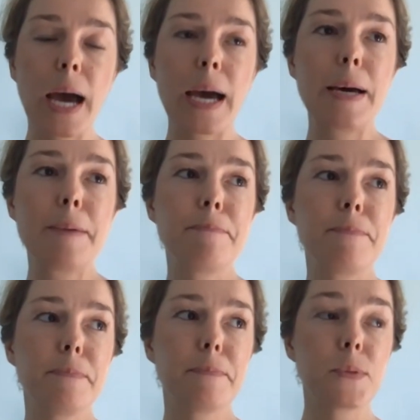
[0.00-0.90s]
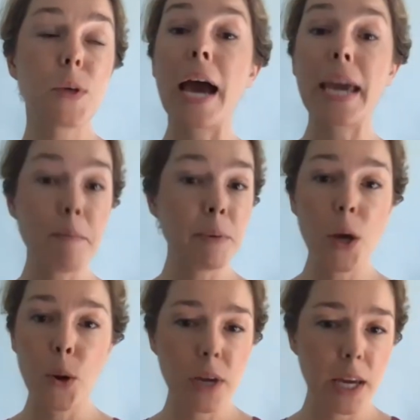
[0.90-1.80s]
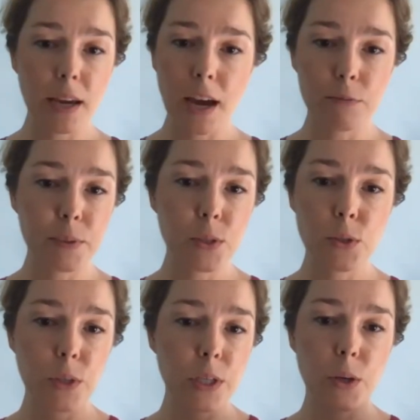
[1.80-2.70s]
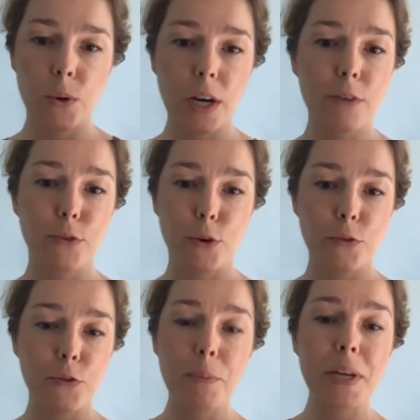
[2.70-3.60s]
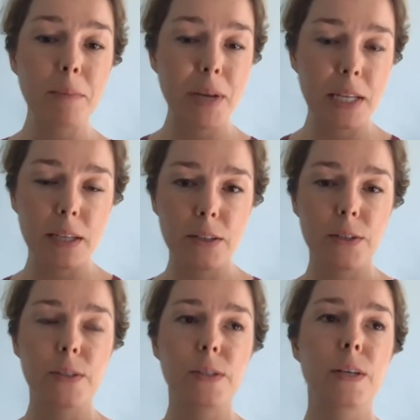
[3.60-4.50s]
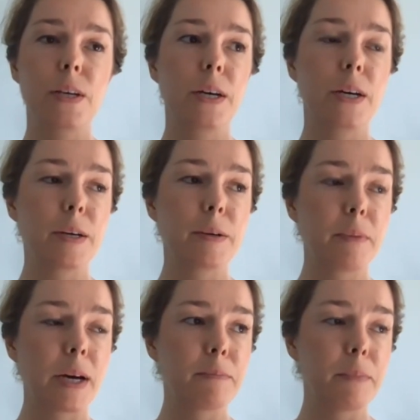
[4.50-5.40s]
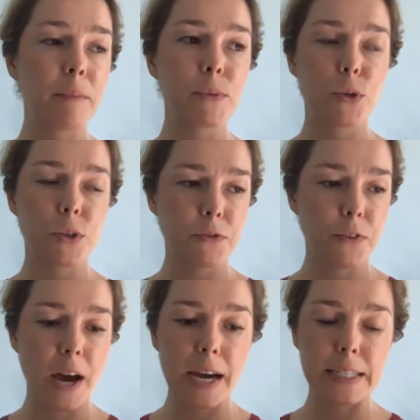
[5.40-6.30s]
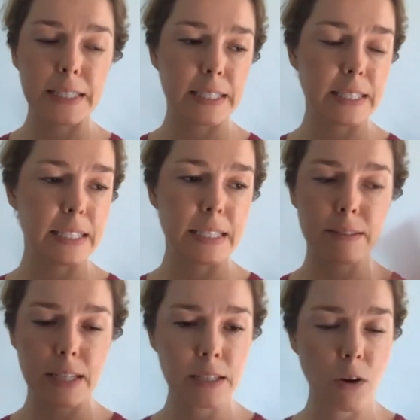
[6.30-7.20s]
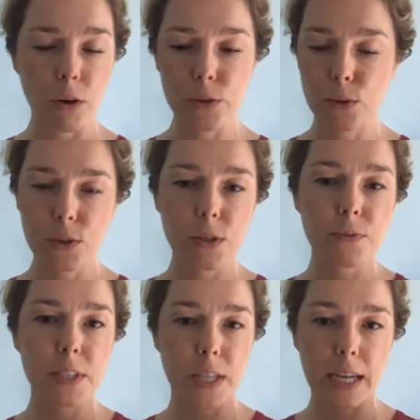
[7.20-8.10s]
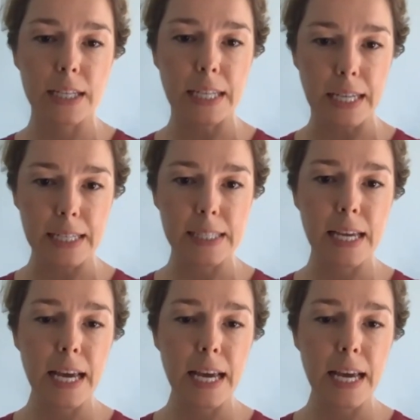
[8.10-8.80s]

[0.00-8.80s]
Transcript: Um, so I am a yogi. I've been doing yoga for for many many years. Mm-hmm. Um, mm-hmm. I'm I'm certified in, in, in all sorts of techniques.